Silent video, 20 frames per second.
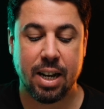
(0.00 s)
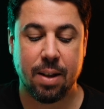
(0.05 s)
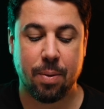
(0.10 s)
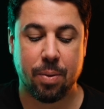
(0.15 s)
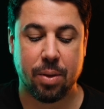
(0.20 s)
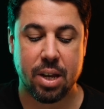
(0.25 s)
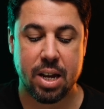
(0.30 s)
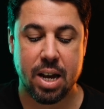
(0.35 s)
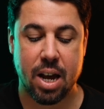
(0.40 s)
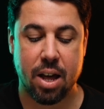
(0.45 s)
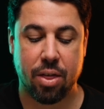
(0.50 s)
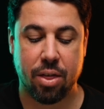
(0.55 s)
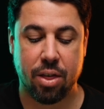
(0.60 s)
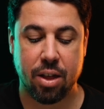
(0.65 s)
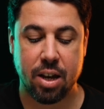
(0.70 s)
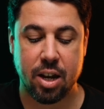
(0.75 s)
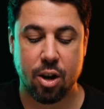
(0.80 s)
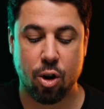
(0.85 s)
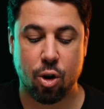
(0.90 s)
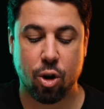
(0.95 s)
18,
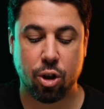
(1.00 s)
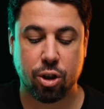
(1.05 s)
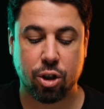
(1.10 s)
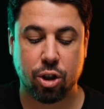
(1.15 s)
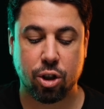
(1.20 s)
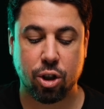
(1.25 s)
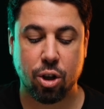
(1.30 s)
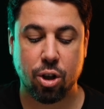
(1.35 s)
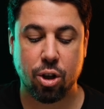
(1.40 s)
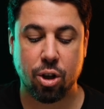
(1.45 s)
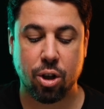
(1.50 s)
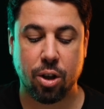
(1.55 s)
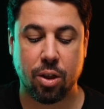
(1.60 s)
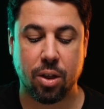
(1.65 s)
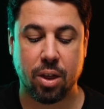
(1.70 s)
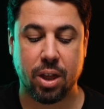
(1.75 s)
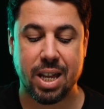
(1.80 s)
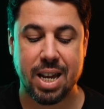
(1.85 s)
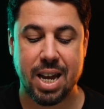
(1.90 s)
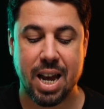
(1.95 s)

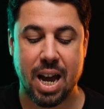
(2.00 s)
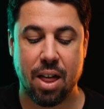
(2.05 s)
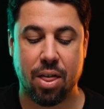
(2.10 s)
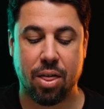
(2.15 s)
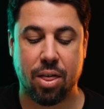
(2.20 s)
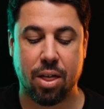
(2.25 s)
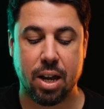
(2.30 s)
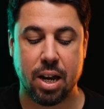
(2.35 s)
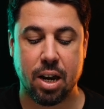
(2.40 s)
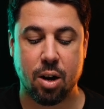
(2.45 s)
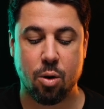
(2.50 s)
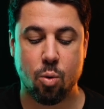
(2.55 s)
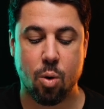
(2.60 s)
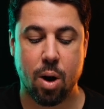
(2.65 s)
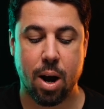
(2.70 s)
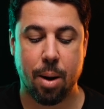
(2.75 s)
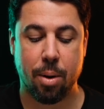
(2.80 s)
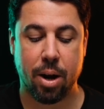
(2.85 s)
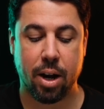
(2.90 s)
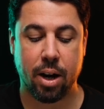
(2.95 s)

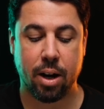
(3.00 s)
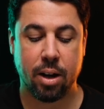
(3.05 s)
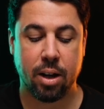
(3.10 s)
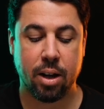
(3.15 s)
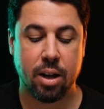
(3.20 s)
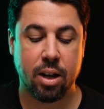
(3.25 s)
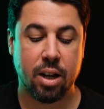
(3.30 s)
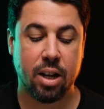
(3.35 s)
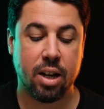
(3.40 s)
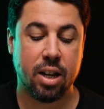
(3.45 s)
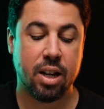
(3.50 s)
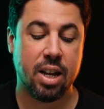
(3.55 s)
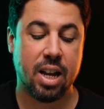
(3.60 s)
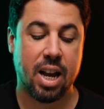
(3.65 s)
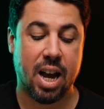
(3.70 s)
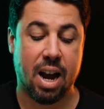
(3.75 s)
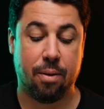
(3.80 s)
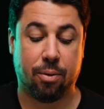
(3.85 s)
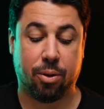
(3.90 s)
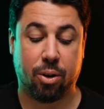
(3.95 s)
19.
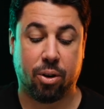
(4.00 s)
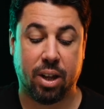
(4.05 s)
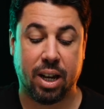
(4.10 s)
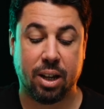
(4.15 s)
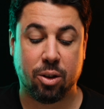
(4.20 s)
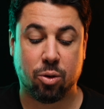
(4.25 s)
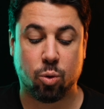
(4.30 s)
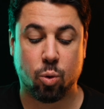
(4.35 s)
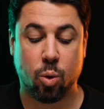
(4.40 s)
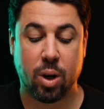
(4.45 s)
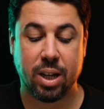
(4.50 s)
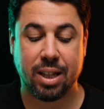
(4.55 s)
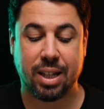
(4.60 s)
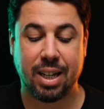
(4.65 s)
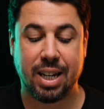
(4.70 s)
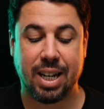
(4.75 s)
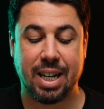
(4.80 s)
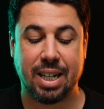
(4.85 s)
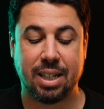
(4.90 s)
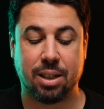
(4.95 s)
After that,
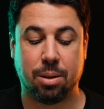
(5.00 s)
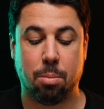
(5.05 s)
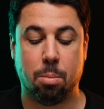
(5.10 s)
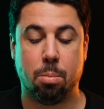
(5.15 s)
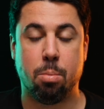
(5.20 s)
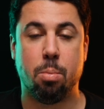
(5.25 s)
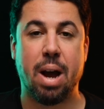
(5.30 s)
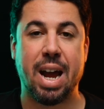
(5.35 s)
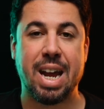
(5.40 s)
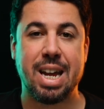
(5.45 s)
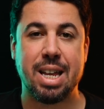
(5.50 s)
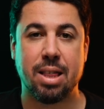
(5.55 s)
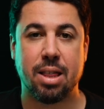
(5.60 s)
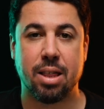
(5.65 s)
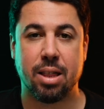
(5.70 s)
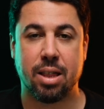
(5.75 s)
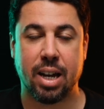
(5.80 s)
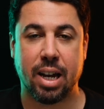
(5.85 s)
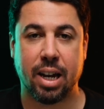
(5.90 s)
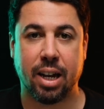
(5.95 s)
20 is
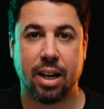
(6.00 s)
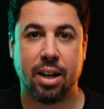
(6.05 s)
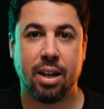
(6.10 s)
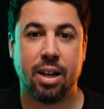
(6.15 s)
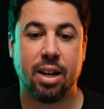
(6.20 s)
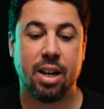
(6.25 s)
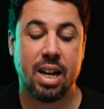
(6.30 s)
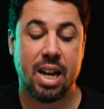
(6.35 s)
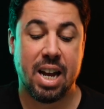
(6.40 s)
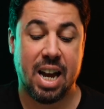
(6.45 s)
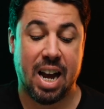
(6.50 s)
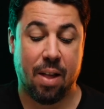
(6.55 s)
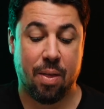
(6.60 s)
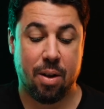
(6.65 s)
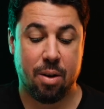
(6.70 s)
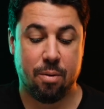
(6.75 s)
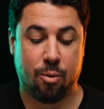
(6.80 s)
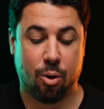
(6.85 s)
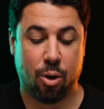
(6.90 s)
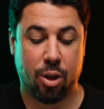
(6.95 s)
20. And
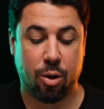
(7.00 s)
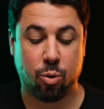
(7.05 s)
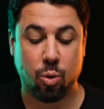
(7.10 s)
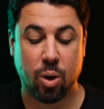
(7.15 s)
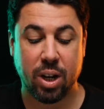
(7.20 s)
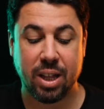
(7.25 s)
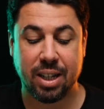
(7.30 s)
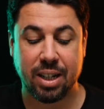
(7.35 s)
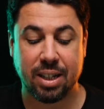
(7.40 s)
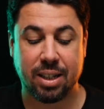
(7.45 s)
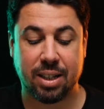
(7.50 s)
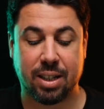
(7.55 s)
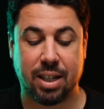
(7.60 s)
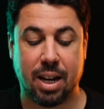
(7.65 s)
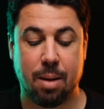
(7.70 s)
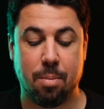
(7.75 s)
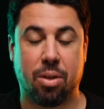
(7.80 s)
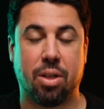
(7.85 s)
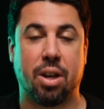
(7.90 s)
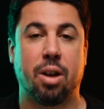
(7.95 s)
then for the 20s,
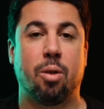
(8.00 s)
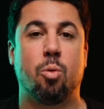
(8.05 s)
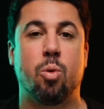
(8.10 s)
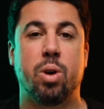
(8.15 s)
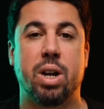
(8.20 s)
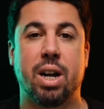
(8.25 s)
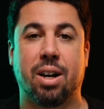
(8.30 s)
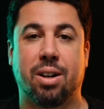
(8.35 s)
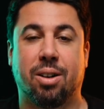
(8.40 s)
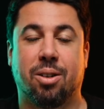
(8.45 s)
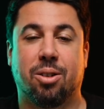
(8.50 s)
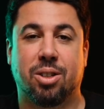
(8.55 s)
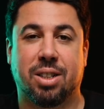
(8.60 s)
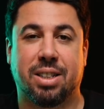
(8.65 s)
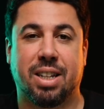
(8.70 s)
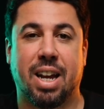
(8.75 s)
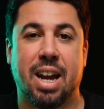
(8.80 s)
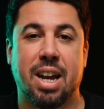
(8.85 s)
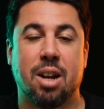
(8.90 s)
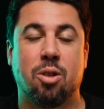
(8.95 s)
same thing. We are
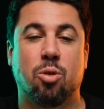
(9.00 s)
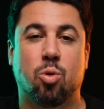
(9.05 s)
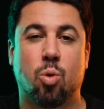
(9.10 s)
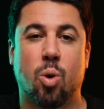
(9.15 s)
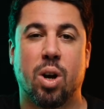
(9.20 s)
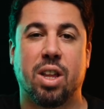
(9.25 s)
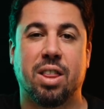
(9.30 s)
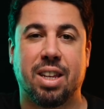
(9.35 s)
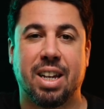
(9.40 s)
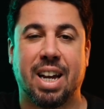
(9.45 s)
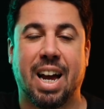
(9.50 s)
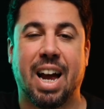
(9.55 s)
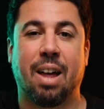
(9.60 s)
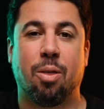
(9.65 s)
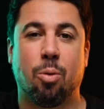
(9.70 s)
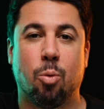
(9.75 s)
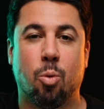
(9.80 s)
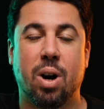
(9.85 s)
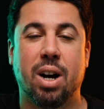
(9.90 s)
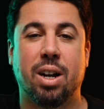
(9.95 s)
saying 20
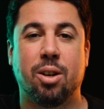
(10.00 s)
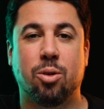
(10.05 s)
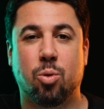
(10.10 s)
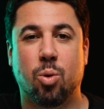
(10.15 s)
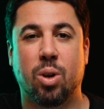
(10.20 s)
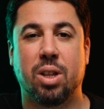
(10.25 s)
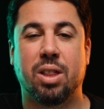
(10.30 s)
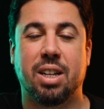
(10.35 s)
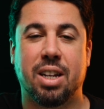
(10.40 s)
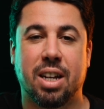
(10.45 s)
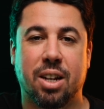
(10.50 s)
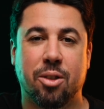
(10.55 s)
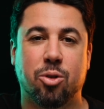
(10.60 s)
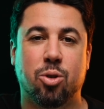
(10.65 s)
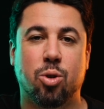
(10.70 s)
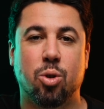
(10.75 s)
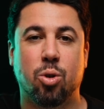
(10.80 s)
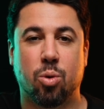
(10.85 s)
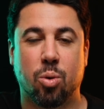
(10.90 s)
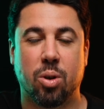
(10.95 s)
and 1, 20 and
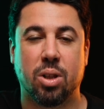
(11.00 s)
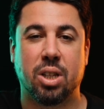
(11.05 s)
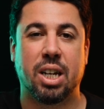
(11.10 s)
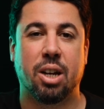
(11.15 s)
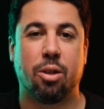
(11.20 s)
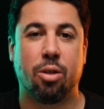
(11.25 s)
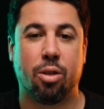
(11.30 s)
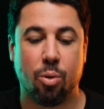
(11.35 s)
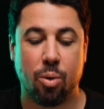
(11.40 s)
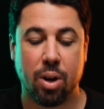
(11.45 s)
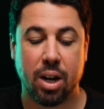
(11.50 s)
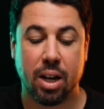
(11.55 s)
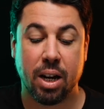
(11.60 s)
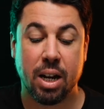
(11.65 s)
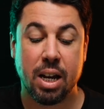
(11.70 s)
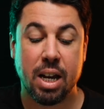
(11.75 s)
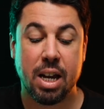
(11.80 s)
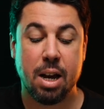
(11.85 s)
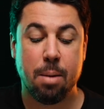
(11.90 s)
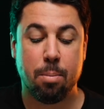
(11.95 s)
2, 20 and 3,
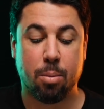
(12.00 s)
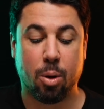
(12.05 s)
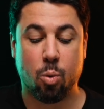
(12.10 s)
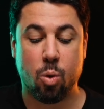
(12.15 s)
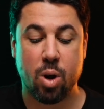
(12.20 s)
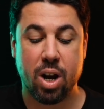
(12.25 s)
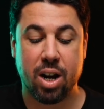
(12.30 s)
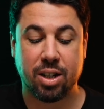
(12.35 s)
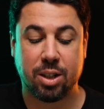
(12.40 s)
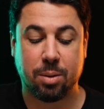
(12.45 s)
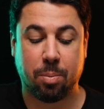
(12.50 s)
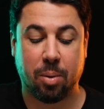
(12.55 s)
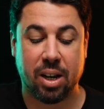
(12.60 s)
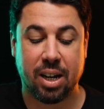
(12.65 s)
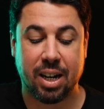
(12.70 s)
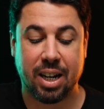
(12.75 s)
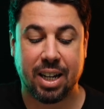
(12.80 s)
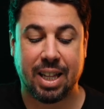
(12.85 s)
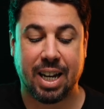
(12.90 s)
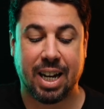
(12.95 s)
but we are
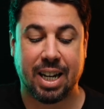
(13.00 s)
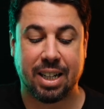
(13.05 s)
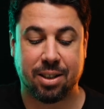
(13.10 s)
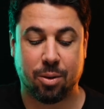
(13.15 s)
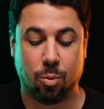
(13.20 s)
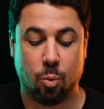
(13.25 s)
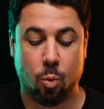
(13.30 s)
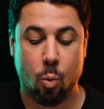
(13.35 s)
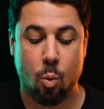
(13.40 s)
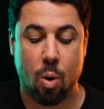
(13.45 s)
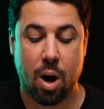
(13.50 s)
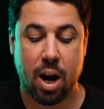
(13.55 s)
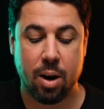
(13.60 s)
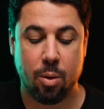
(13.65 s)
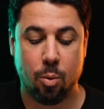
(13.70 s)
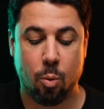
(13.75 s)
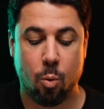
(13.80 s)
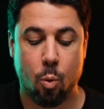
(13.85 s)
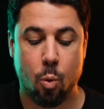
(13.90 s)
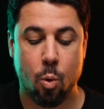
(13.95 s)
spelling it as
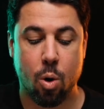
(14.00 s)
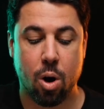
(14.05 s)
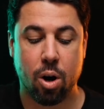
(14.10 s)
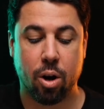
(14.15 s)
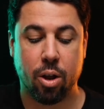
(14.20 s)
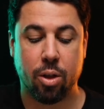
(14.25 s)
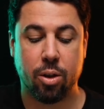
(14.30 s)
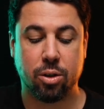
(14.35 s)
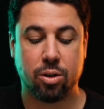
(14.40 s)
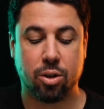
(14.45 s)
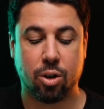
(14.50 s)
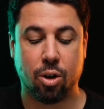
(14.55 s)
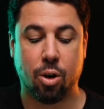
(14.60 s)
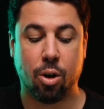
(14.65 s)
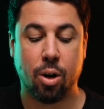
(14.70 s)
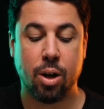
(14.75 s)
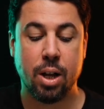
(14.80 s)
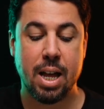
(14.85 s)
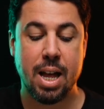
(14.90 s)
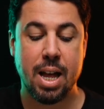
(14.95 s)
one word. So